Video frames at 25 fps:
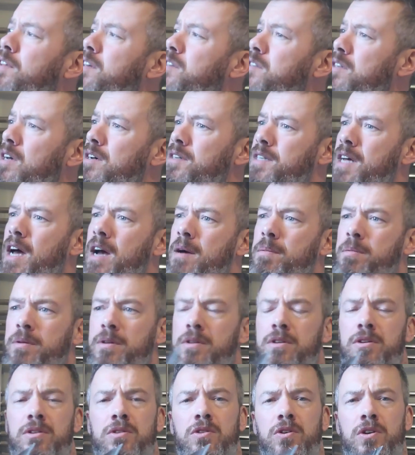this does happen
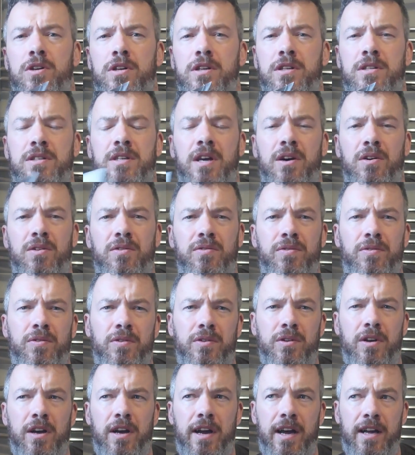and you're doing it yourself
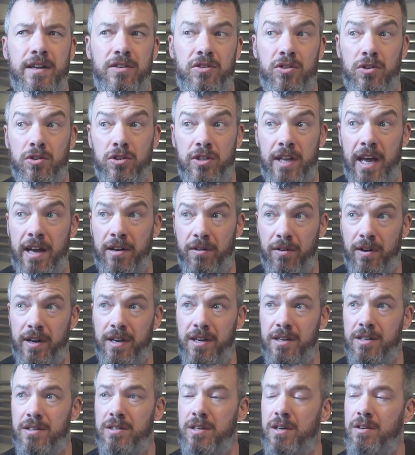and you're
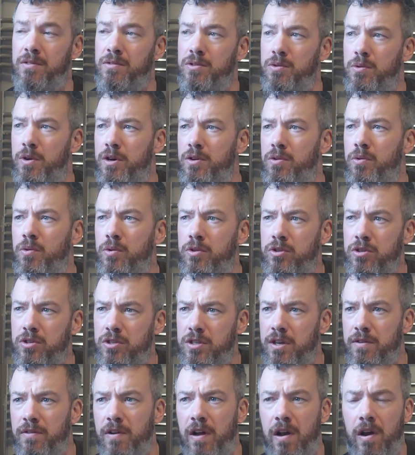decorating yourself as well, just
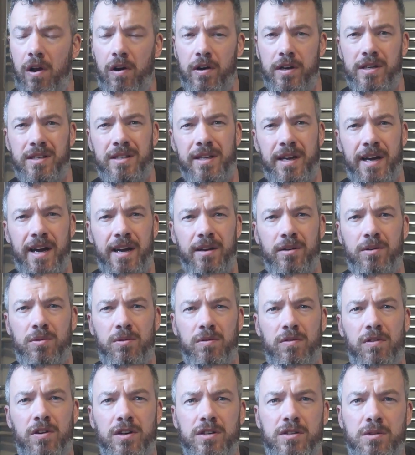give it a light sand,
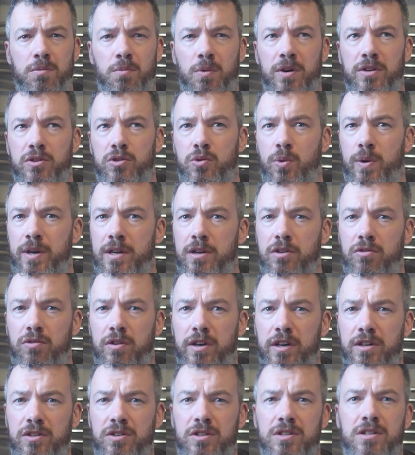like some 120
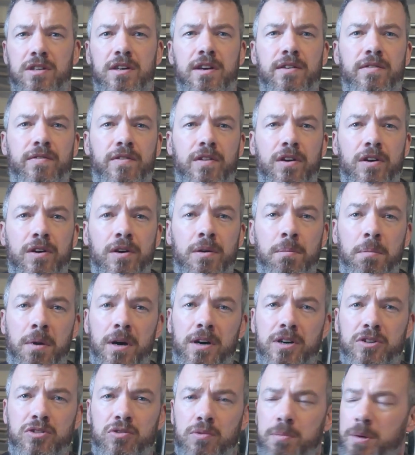grit, just to give the
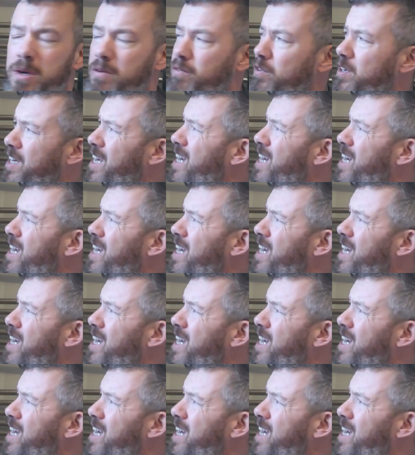plaster a bit of a